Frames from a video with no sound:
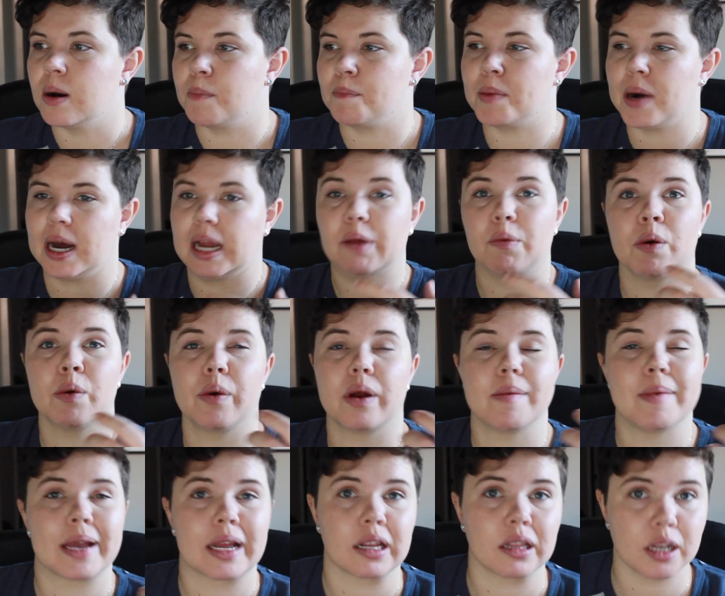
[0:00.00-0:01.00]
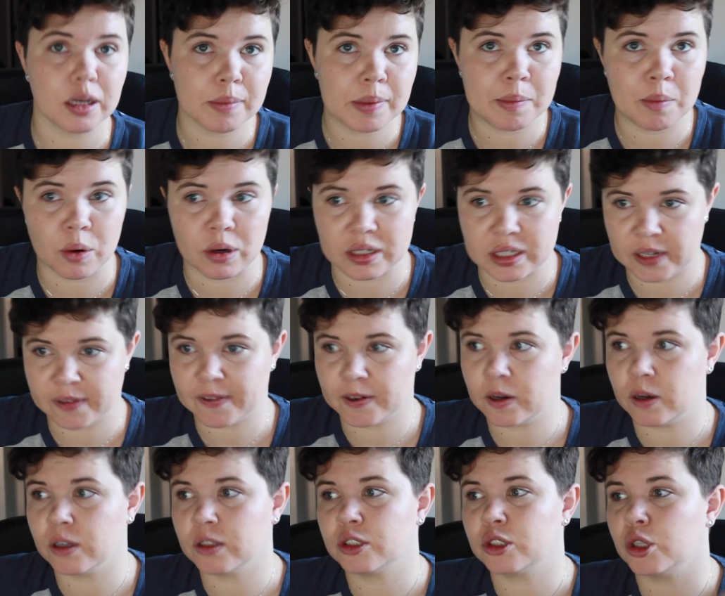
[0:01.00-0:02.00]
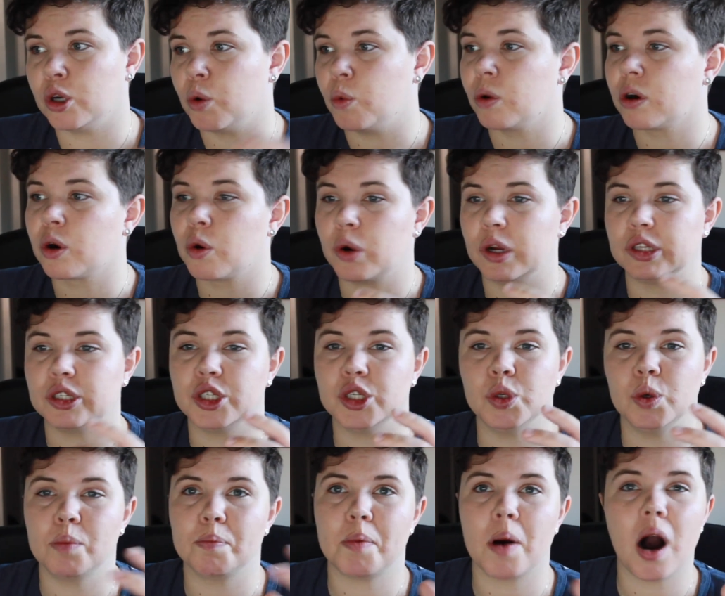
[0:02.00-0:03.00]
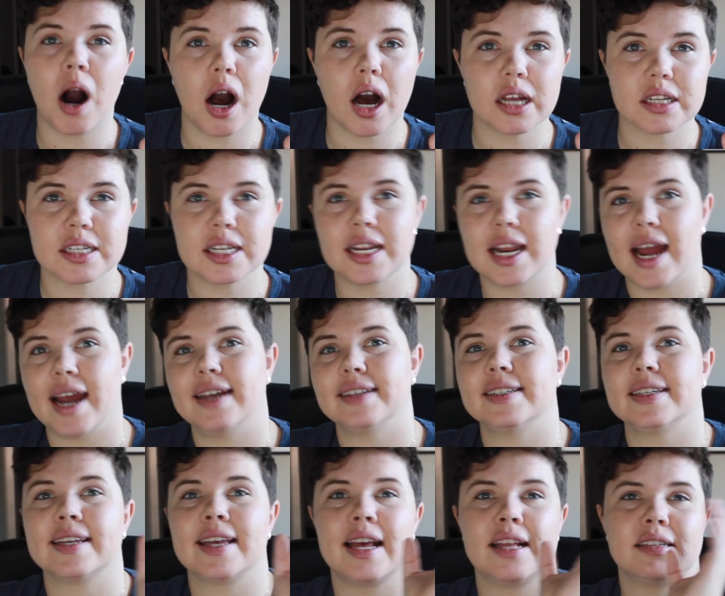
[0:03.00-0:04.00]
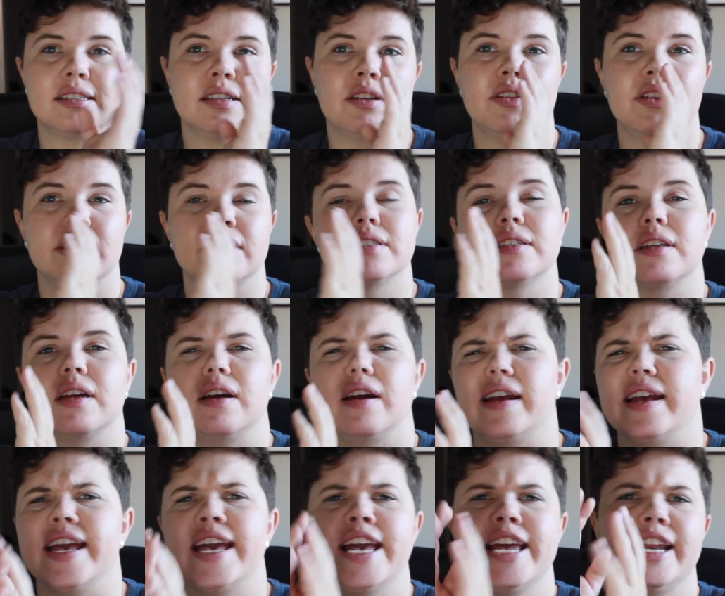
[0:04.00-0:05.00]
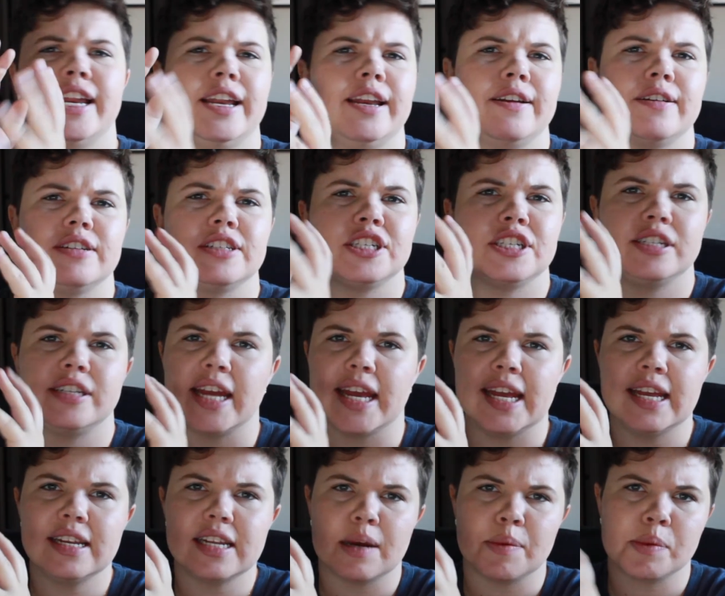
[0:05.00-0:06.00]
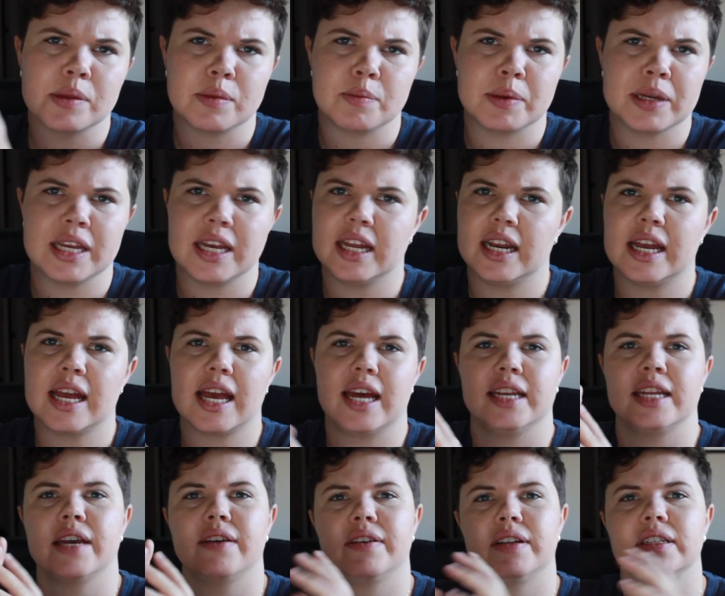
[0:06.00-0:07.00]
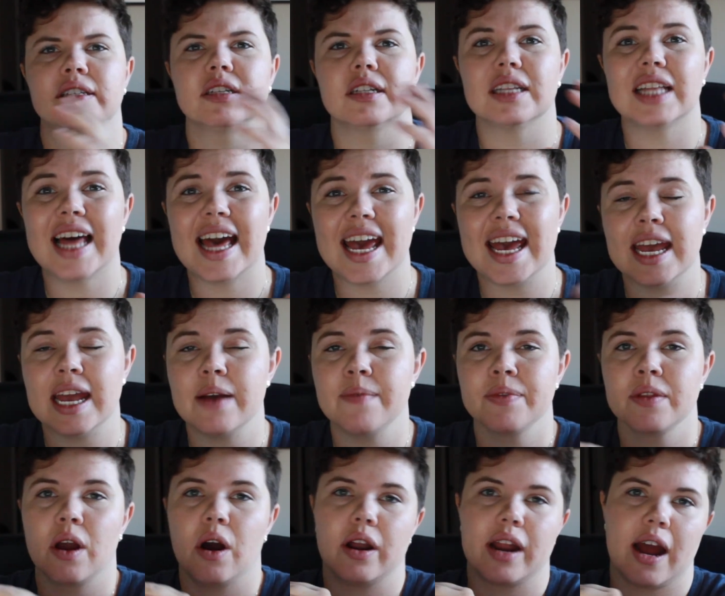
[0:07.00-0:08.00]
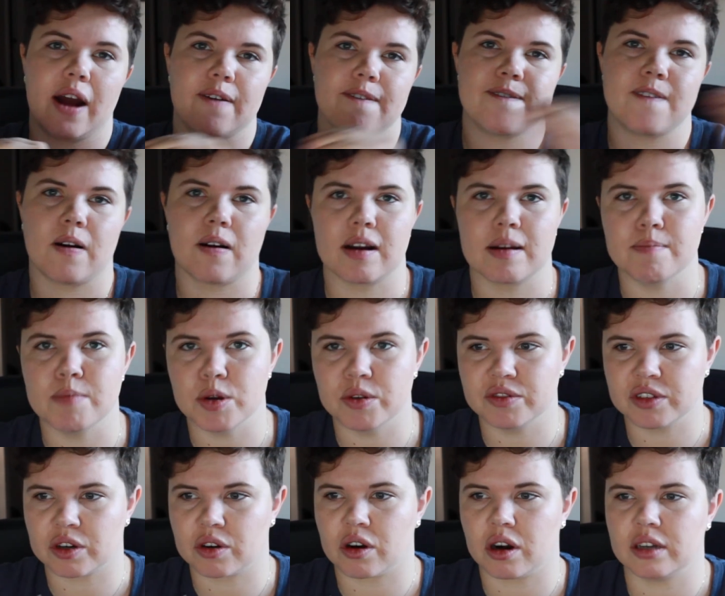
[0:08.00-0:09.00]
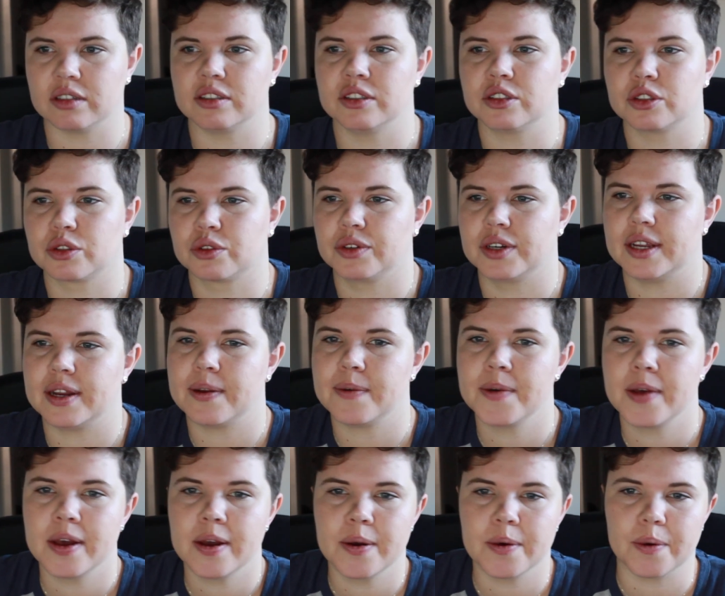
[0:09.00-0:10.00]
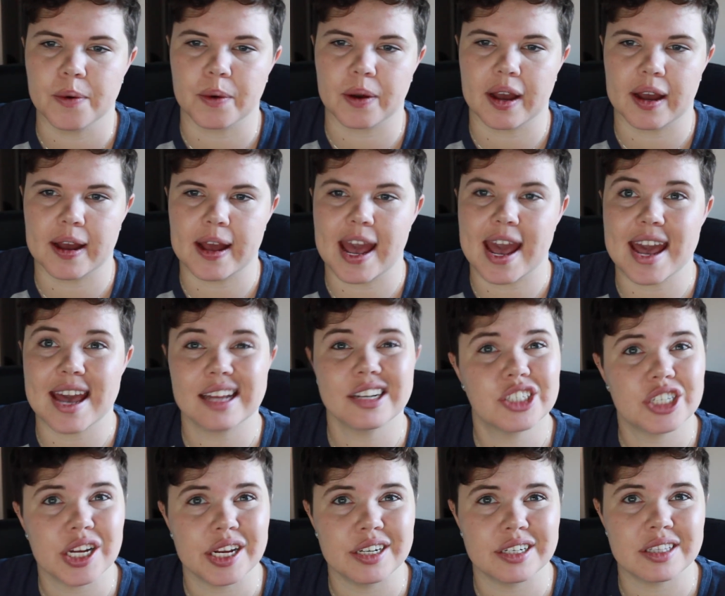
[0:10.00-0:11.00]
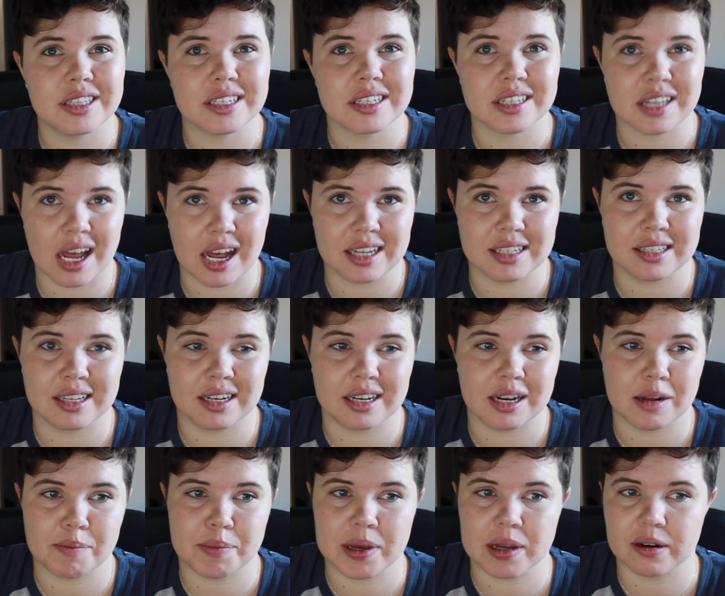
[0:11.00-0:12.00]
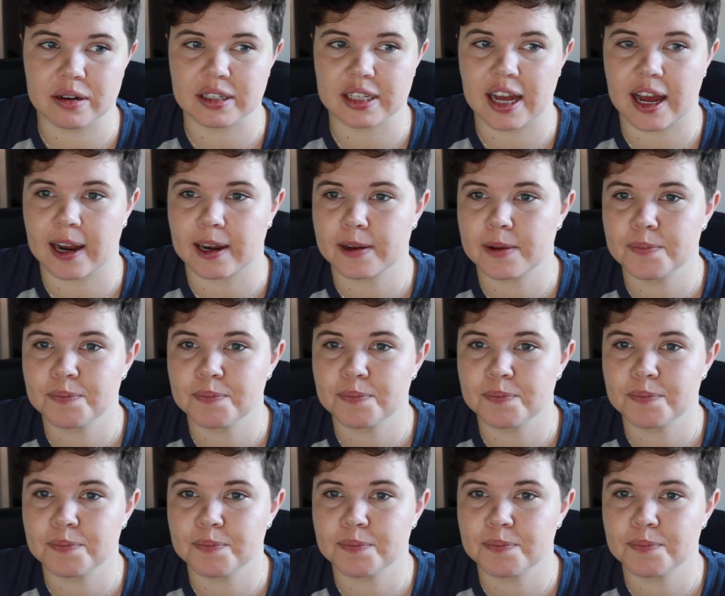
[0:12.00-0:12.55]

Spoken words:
But we want to make it a little bit more difficult, so we're going to pause it as it gets to this hidden state at the beginning and give it a delay on how far it moves across the screen. Okay, and change the size that it appears at.